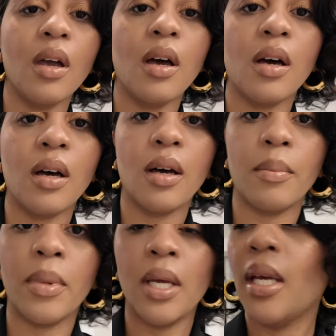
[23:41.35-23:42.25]

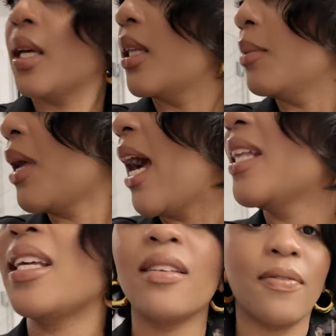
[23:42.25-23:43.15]
Um, let me, I
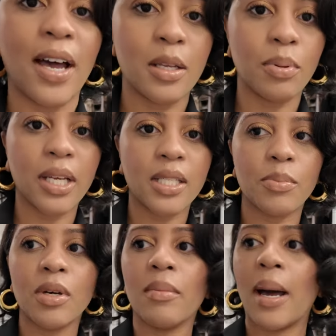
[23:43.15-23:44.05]
need to find a place to
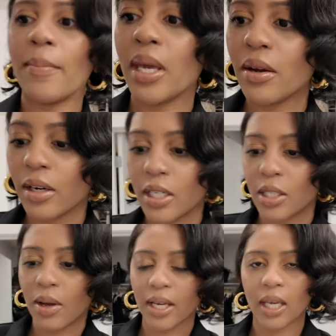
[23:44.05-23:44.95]
put my mirror
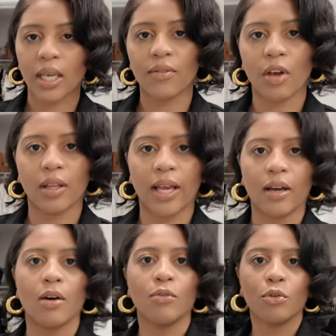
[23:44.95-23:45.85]
so I can give y'all
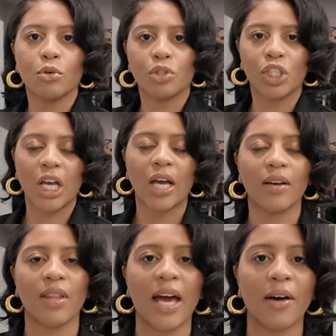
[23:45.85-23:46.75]
like a full shot
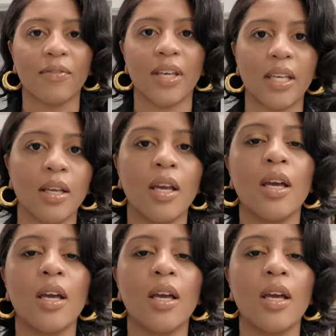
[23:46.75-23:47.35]
of the outfit.